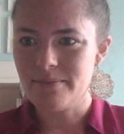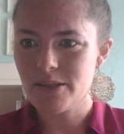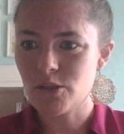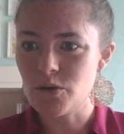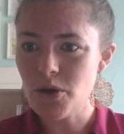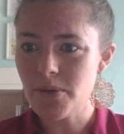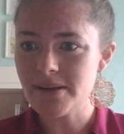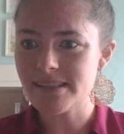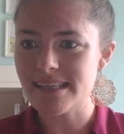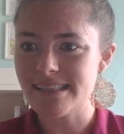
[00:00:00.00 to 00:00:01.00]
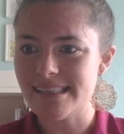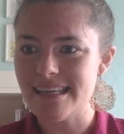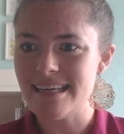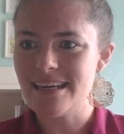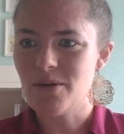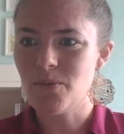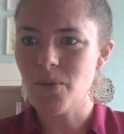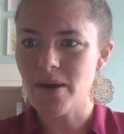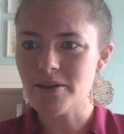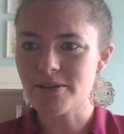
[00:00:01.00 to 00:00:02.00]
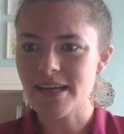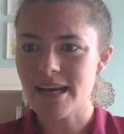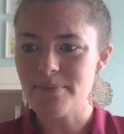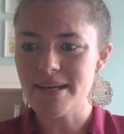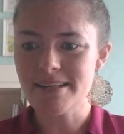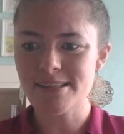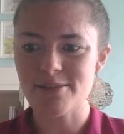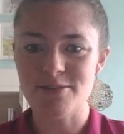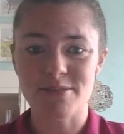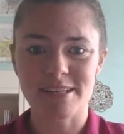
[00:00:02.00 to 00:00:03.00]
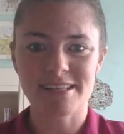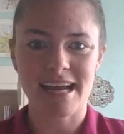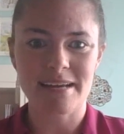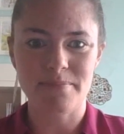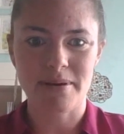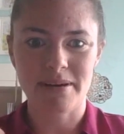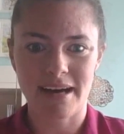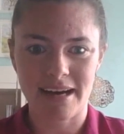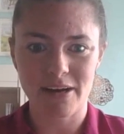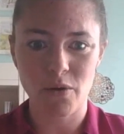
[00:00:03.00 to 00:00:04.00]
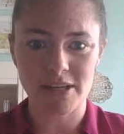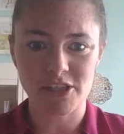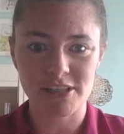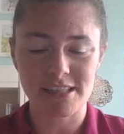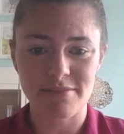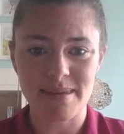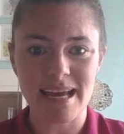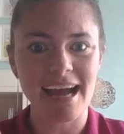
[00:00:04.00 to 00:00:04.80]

So no one else can see what you're typing, so you can type questions to me.